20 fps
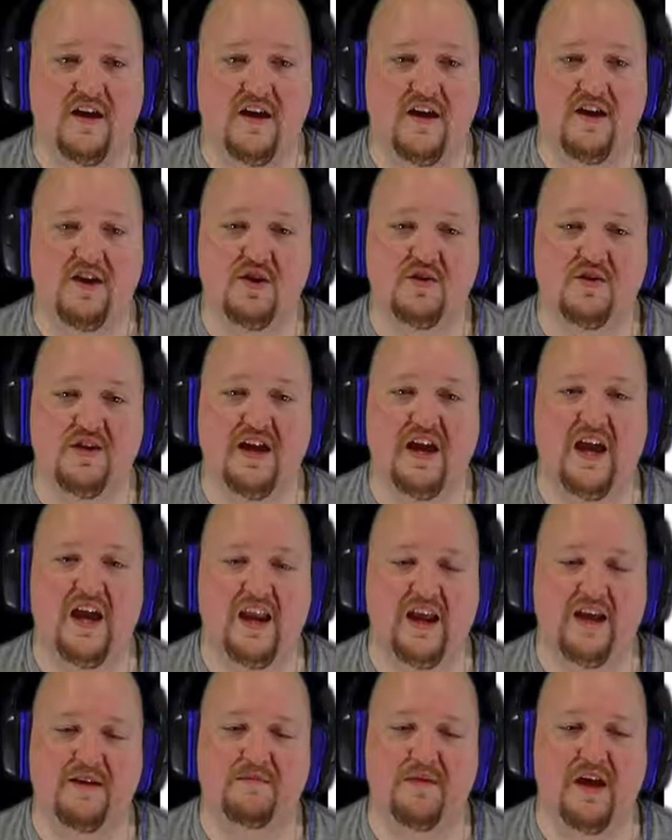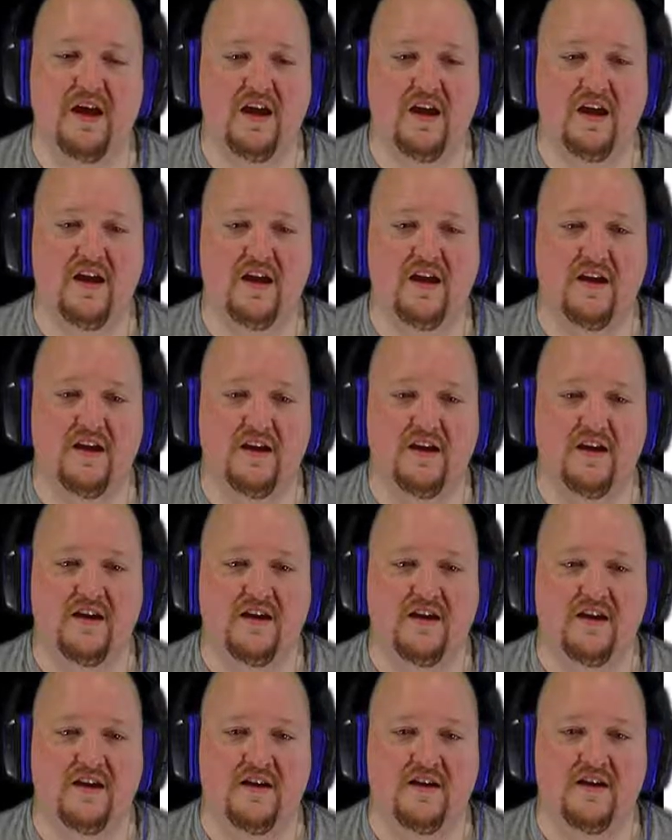are you kidding me?
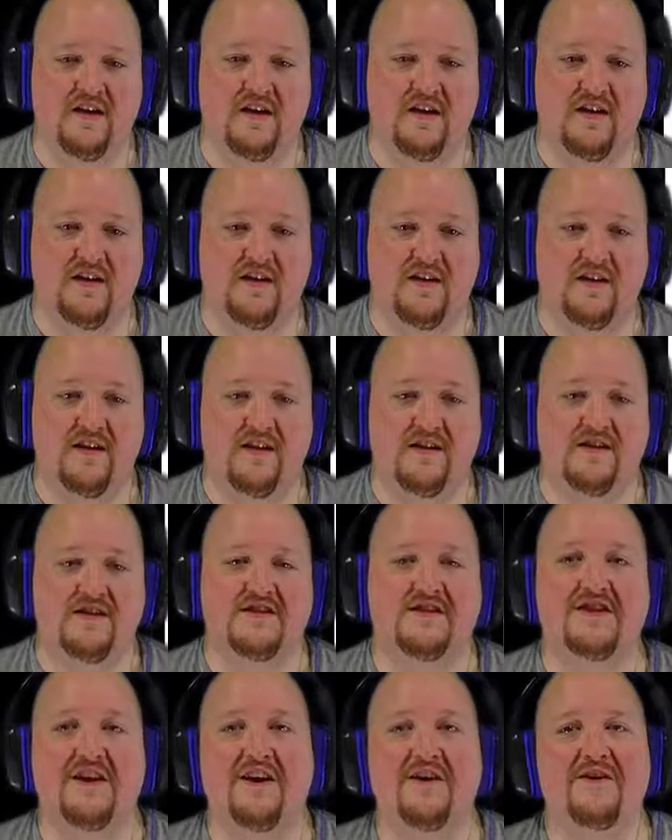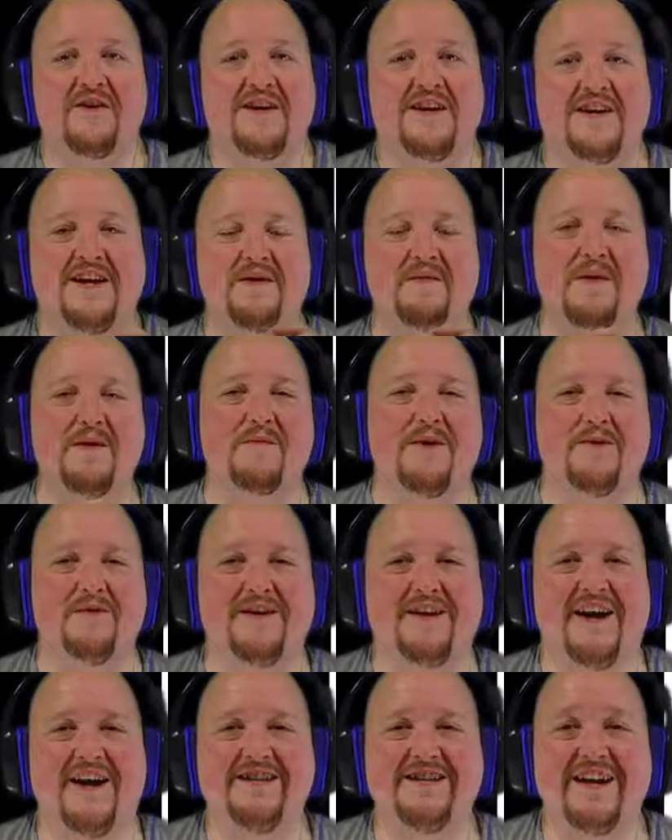So, give me a
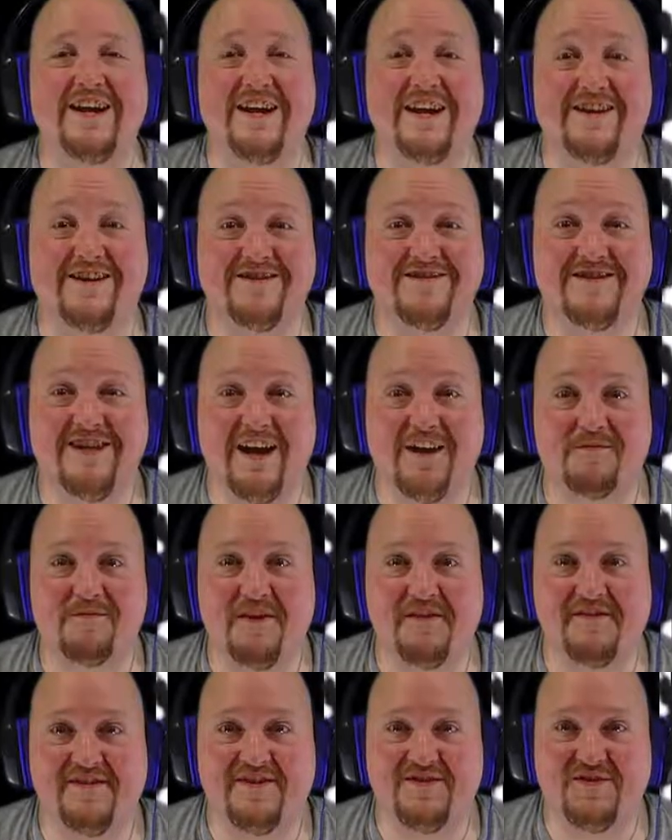moment, guys. I need to go check a previous